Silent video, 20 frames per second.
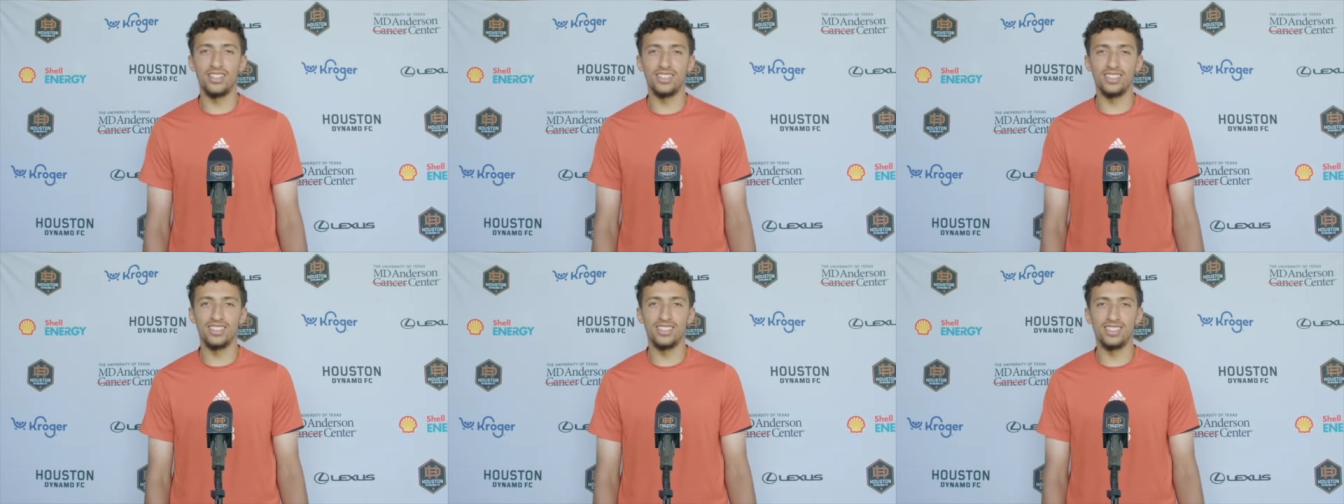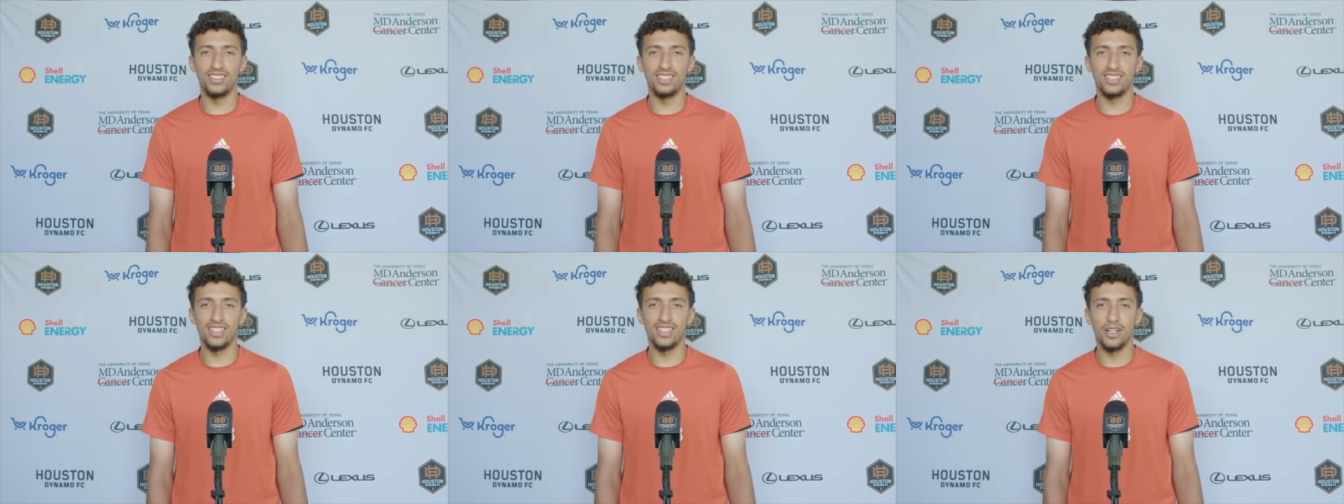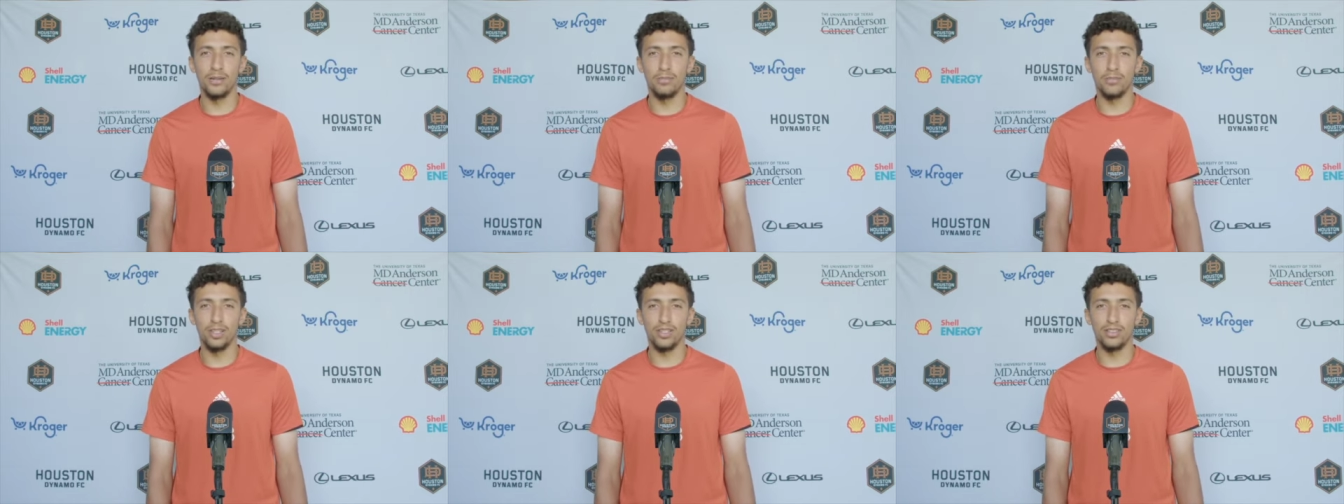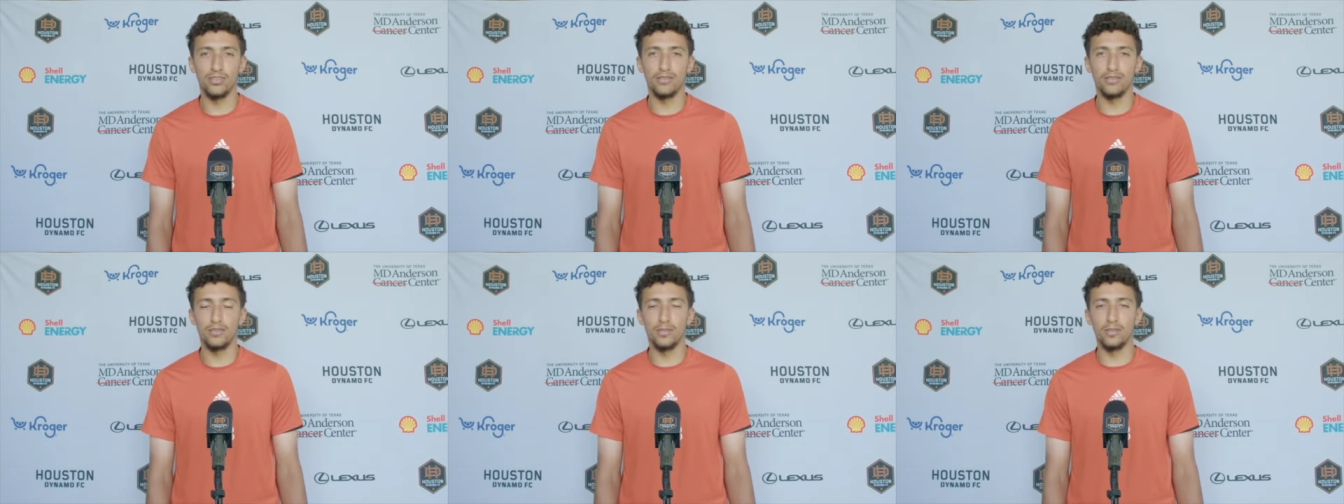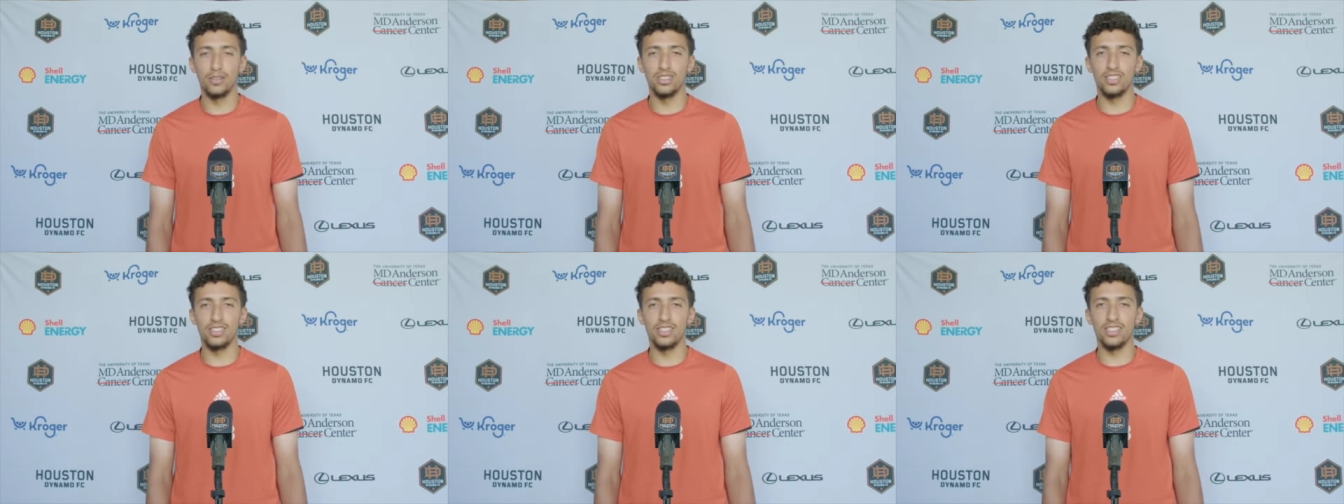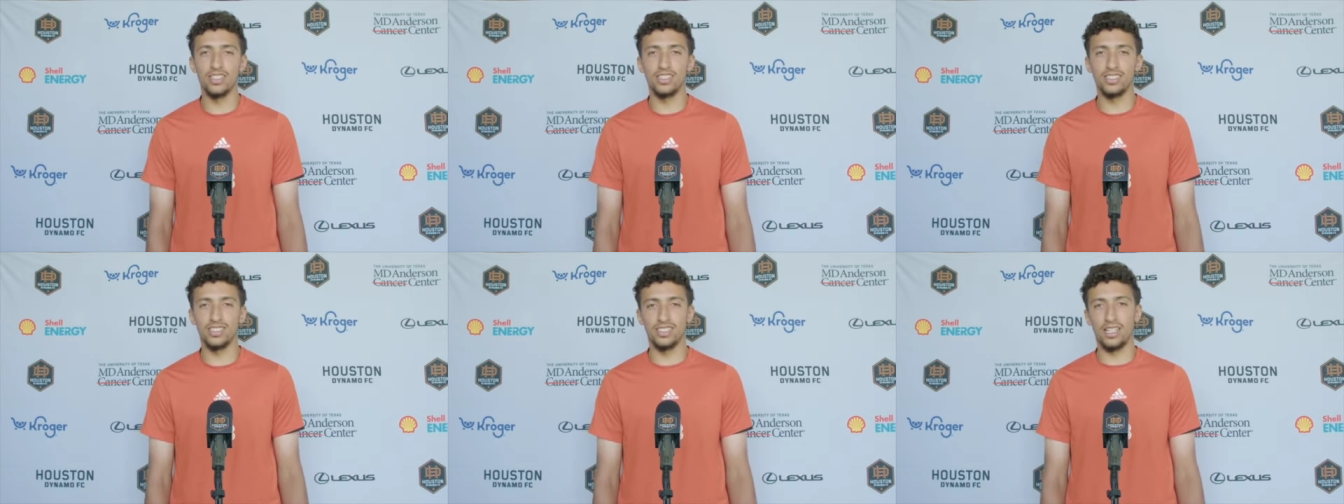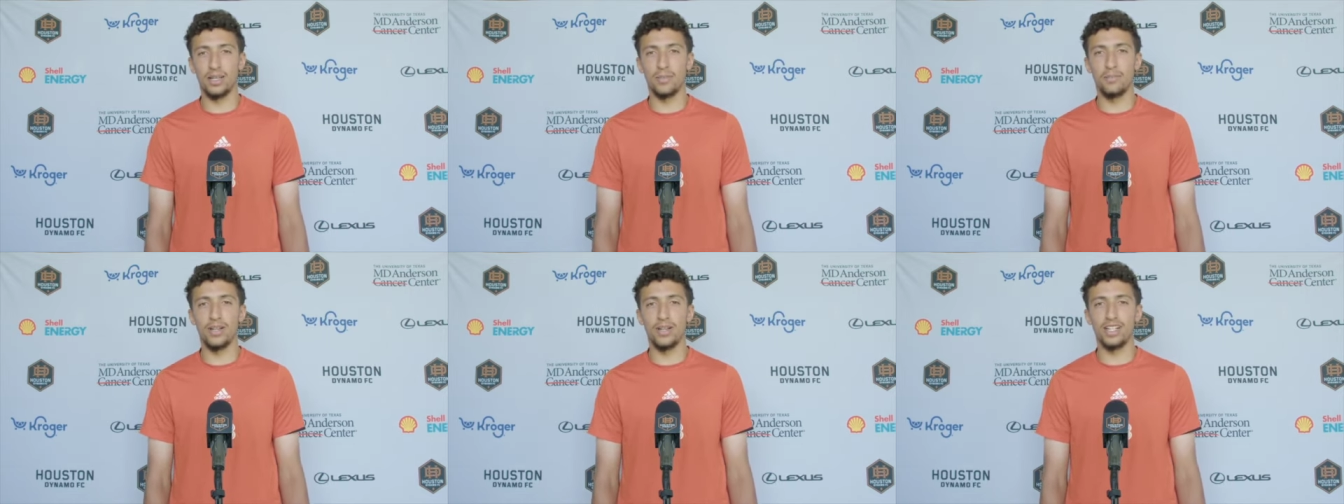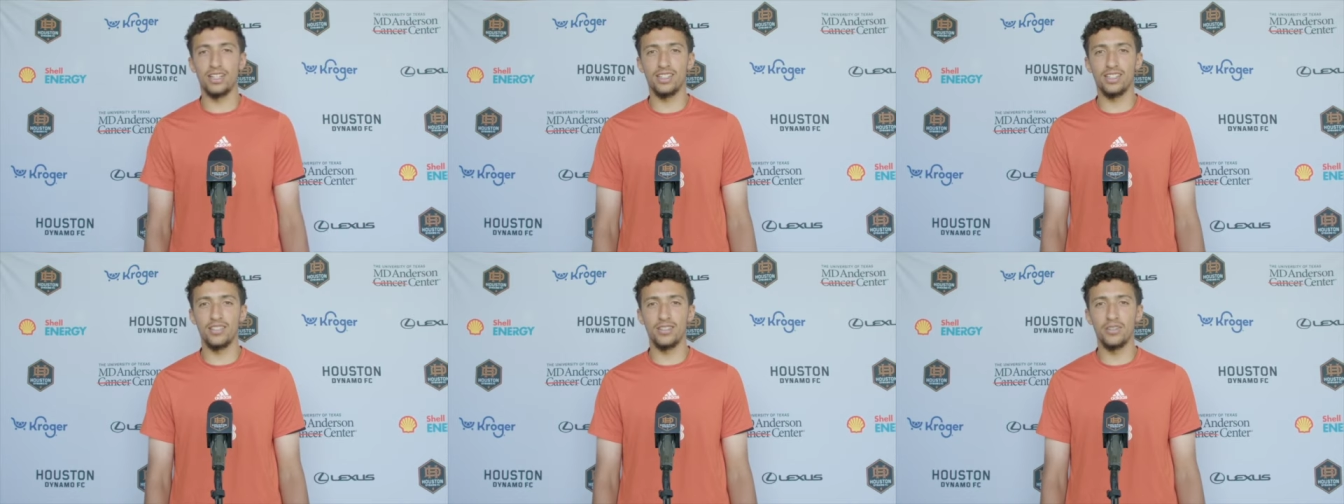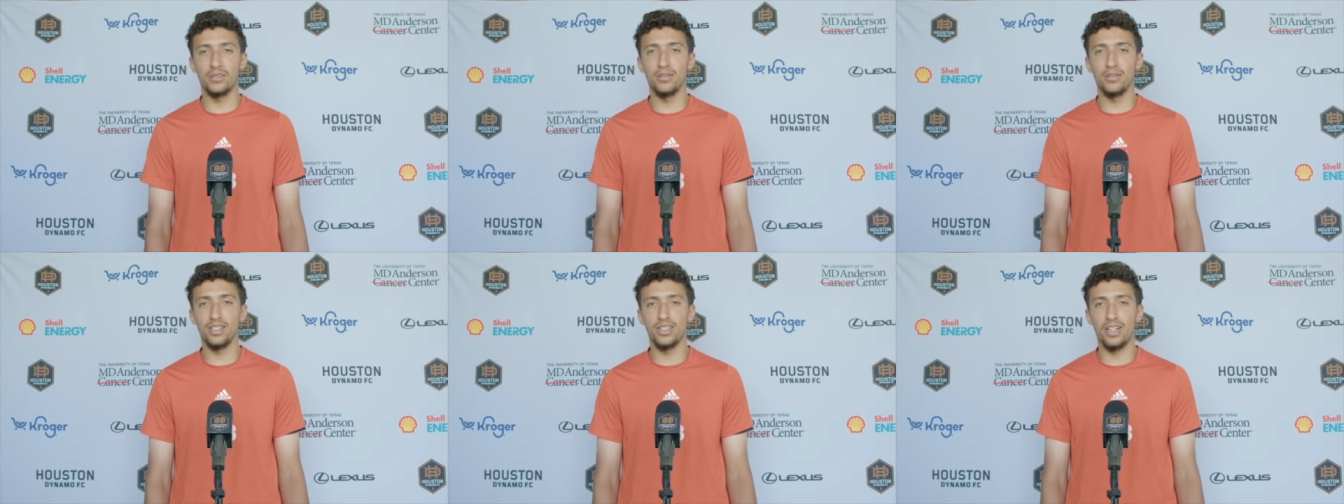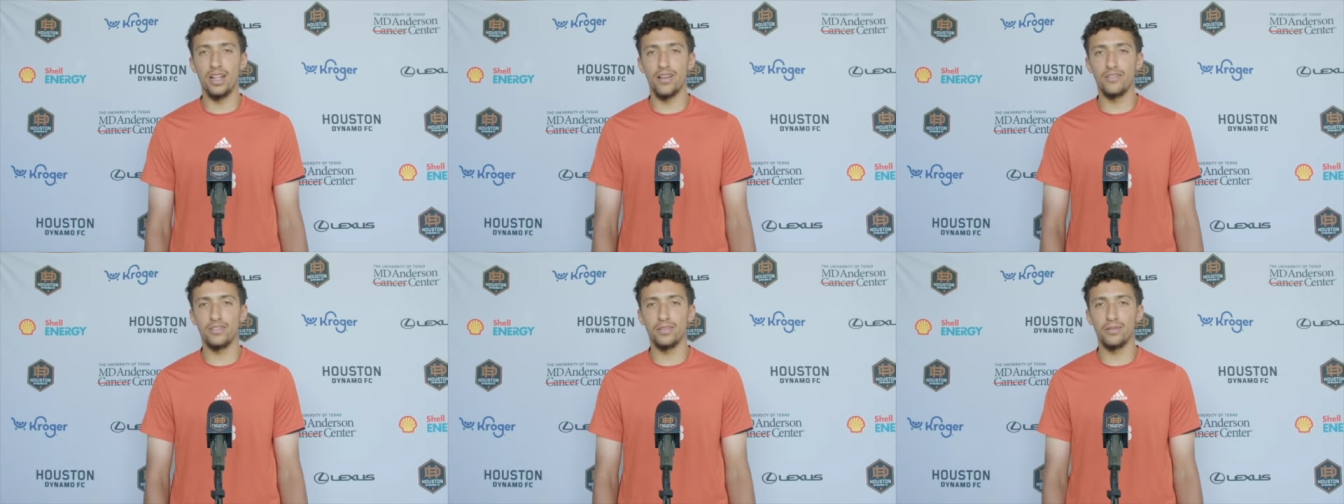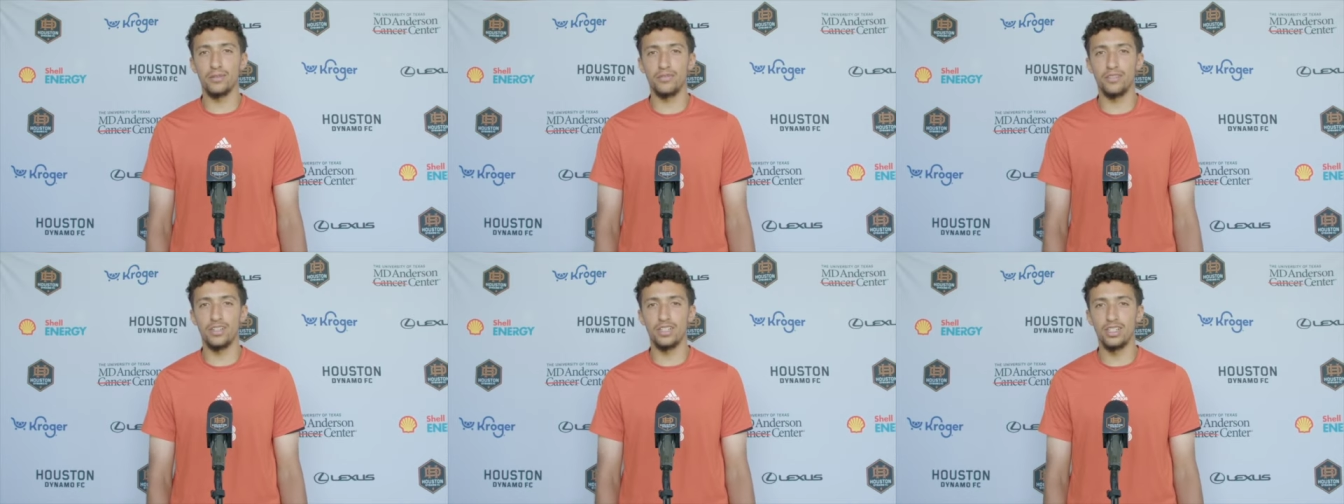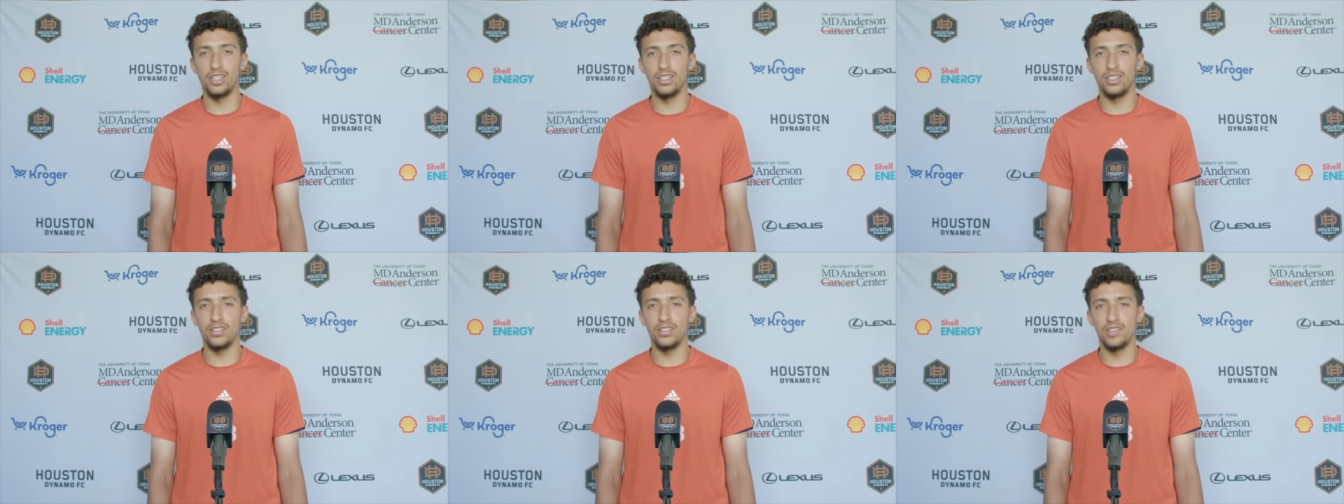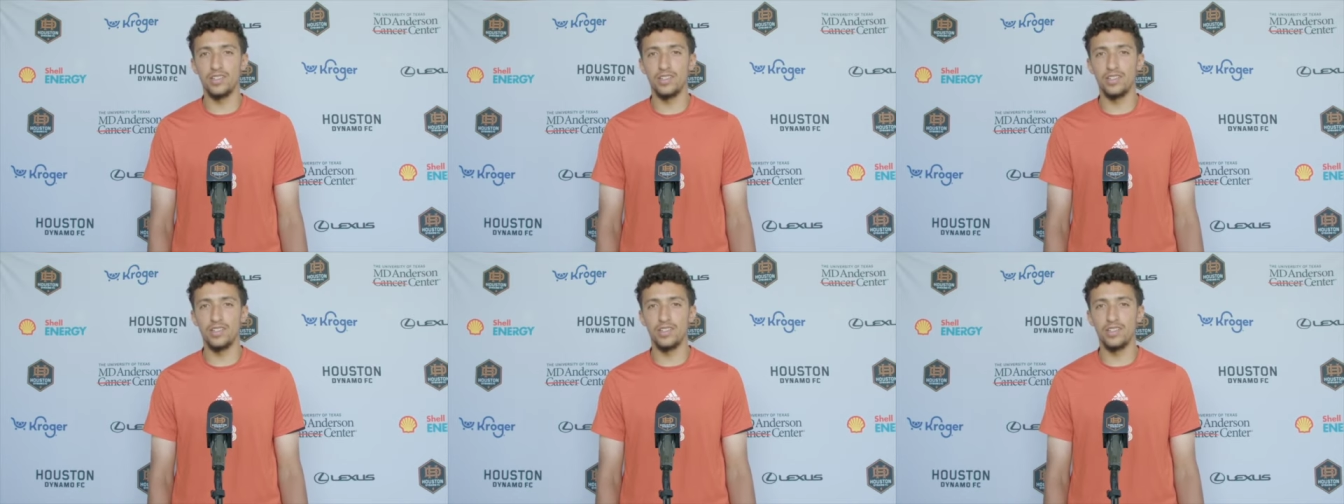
and I'm looking forward to get back into it and have some fun in it.